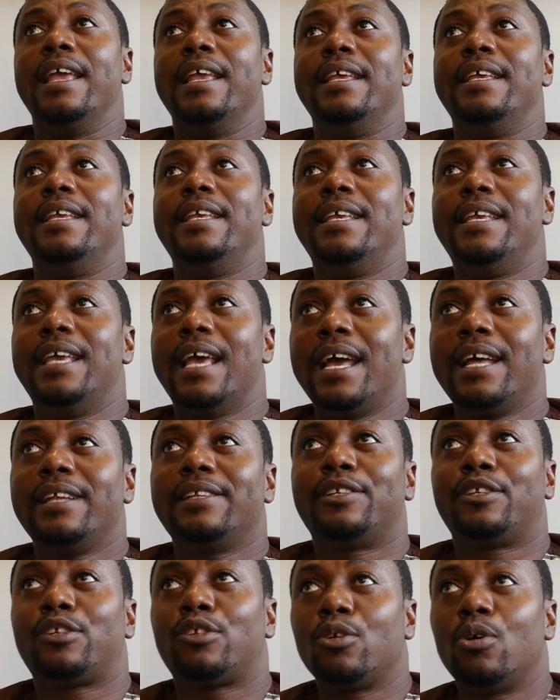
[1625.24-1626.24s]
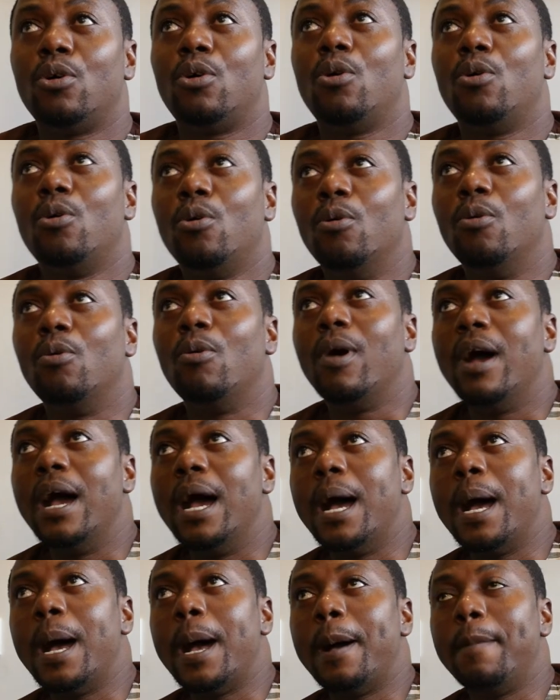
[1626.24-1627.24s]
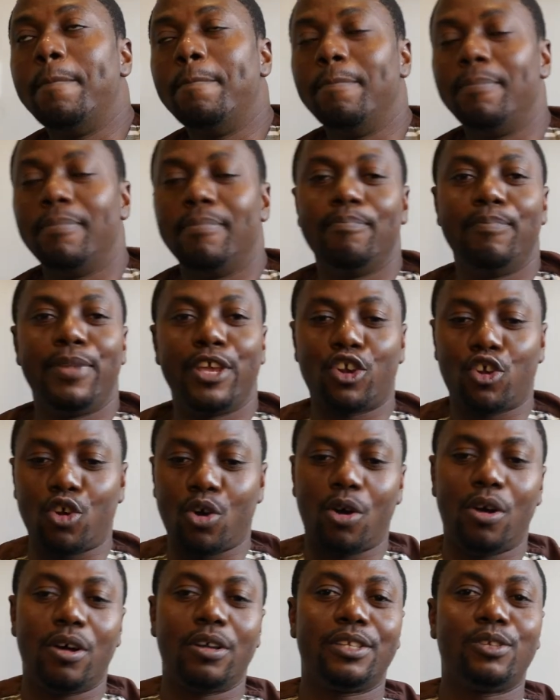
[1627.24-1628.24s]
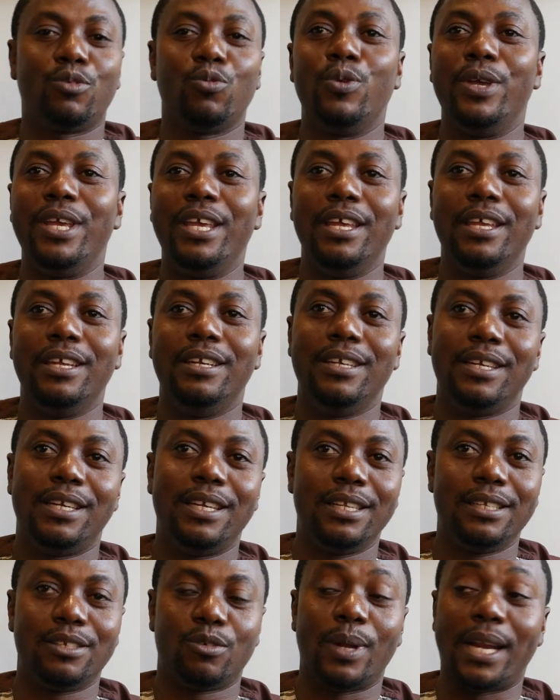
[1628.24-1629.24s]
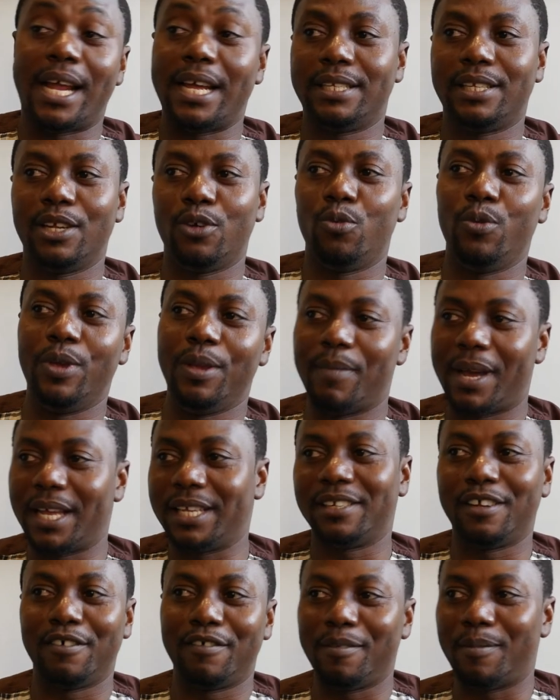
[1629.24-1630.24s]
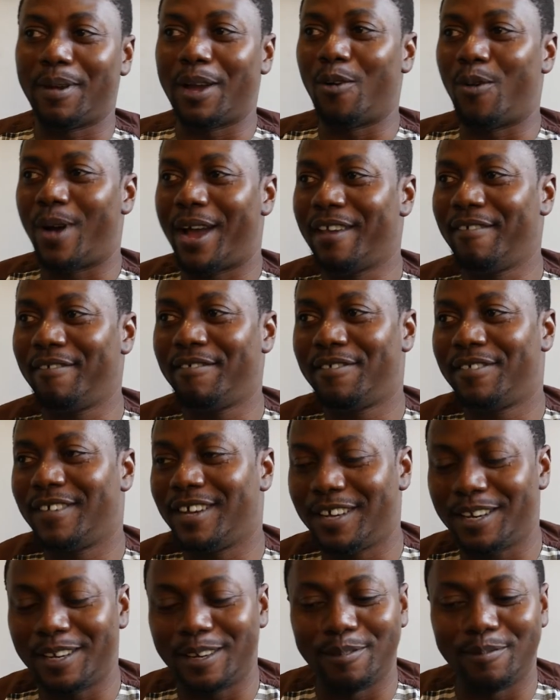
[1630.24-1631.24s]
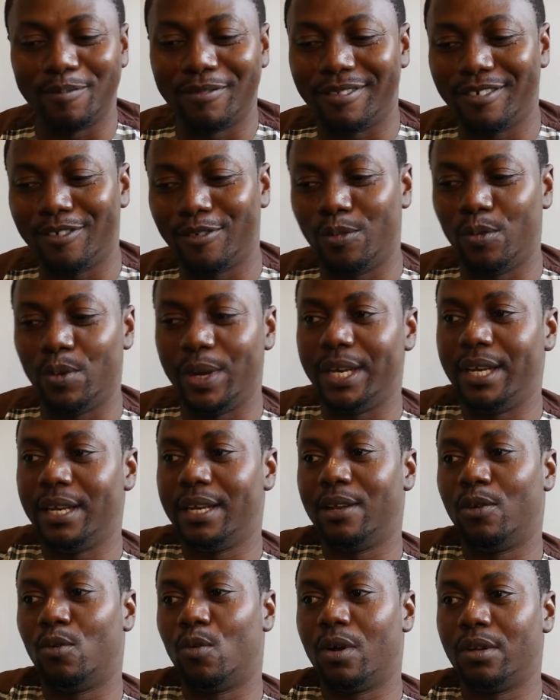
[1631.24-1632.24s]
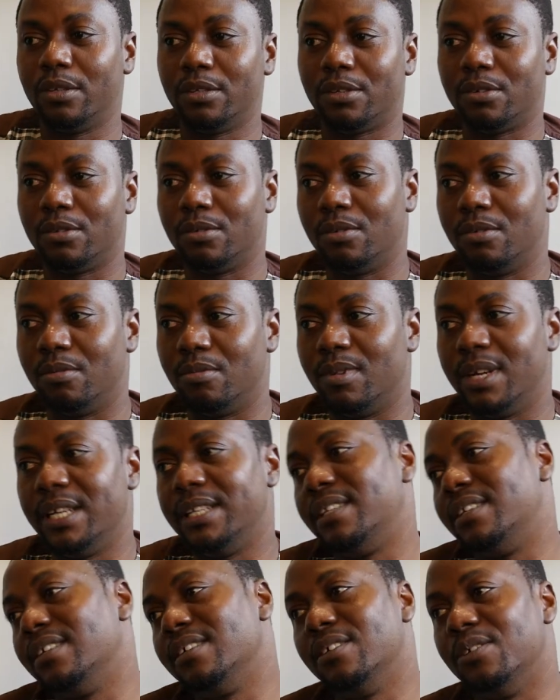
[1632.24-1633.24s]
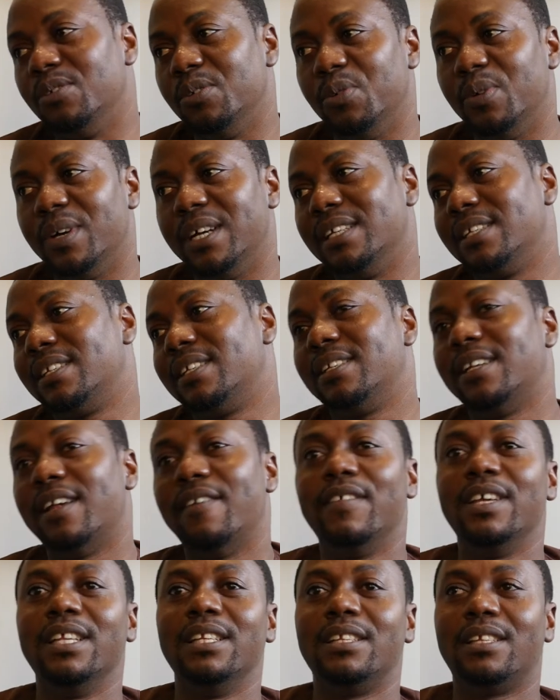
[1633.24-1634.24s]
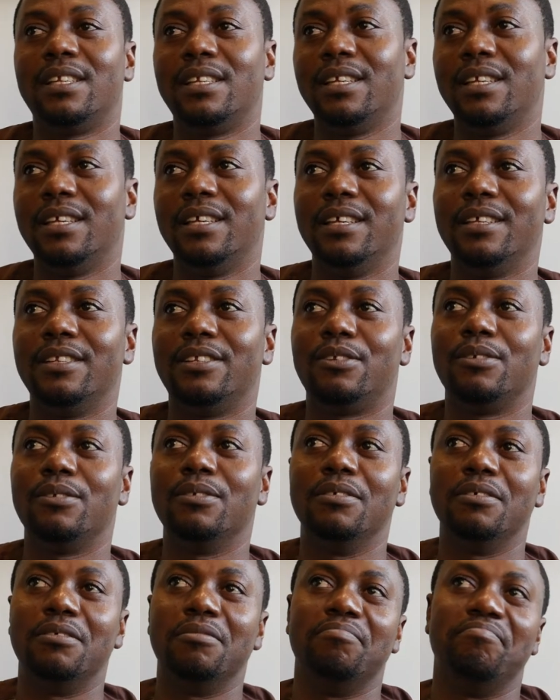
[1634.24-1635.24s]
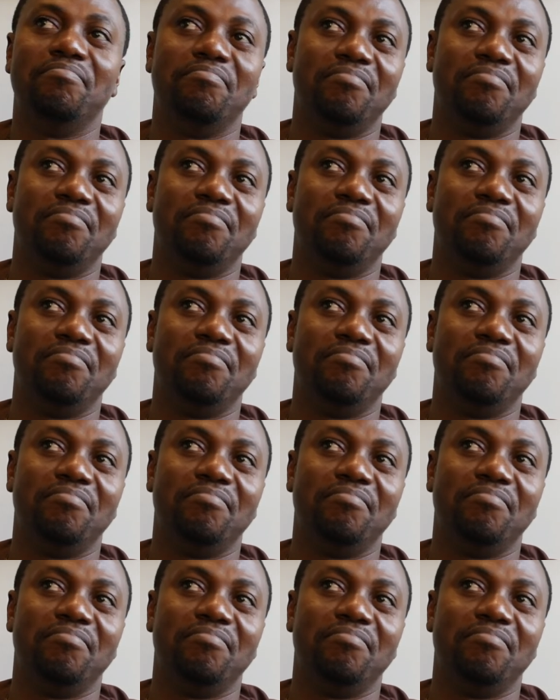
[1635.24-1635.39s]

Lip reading: Yes. So, because we didn't, when I say we, myself and my wife, we didn't want to wait till we were 70 to